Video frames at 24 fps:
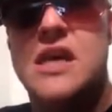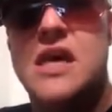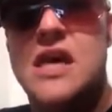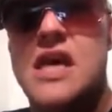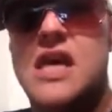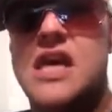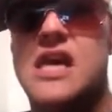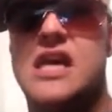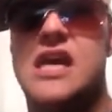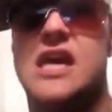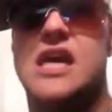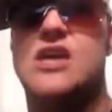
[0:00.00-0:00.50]

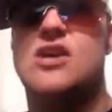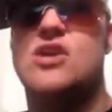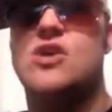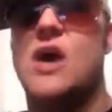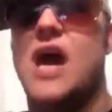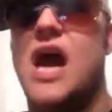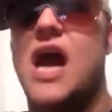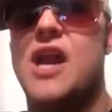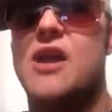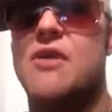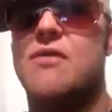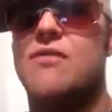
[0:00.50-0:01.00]
he kicked you
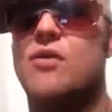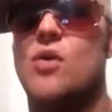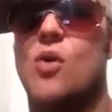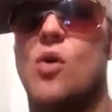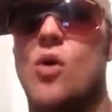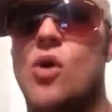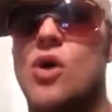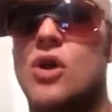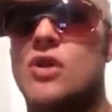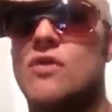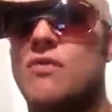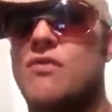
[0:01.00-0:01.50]
out of
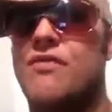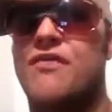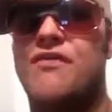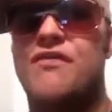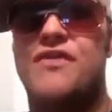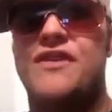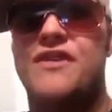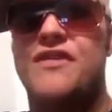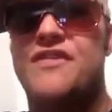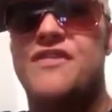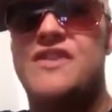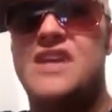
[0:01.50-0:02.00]
your
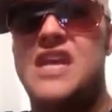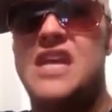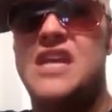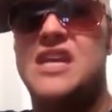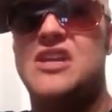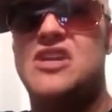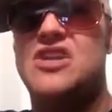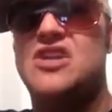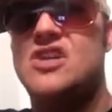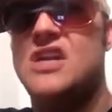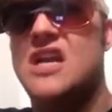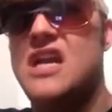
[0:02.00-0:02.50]
15
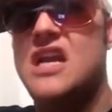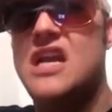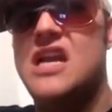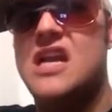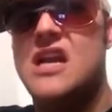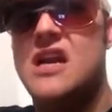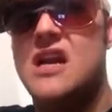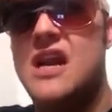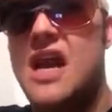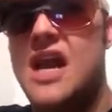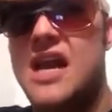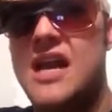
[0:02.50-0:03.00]

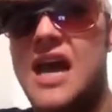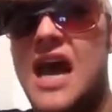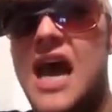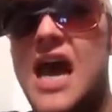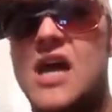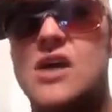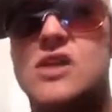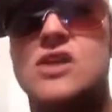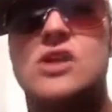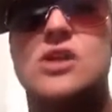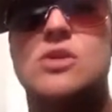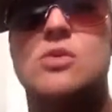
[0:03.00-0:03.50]
trillion rand
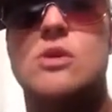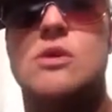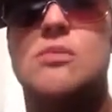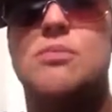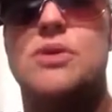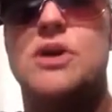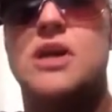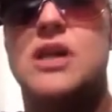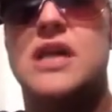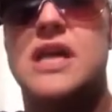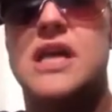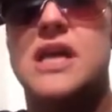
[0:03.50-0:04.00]
house you were
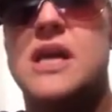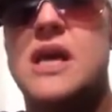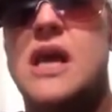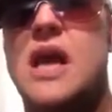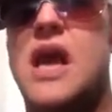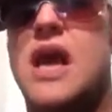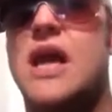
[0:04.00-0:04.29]
building,